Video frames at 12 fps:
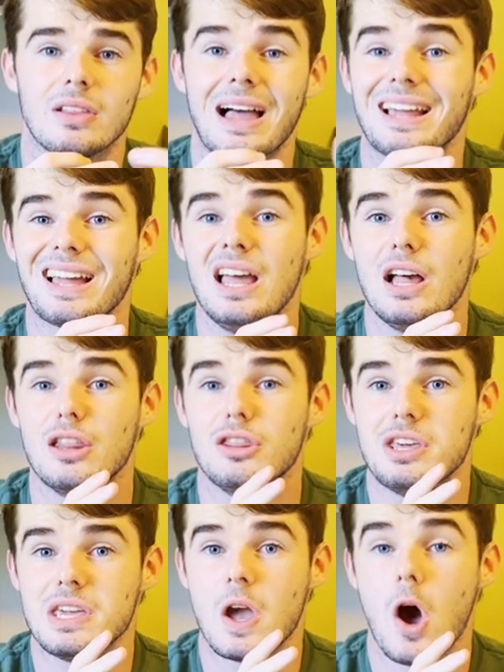like
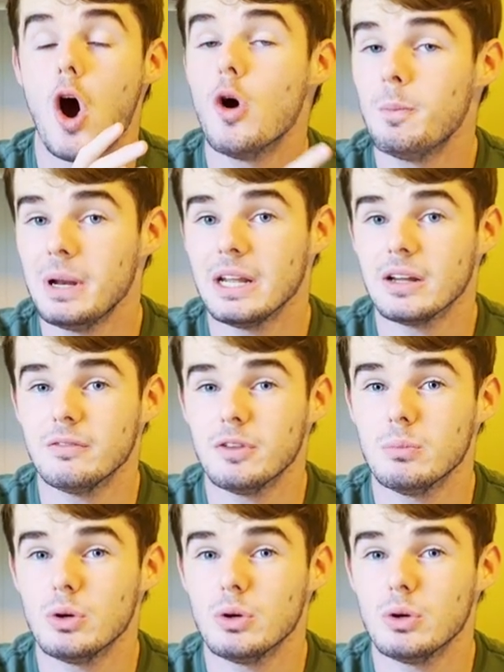the opening of the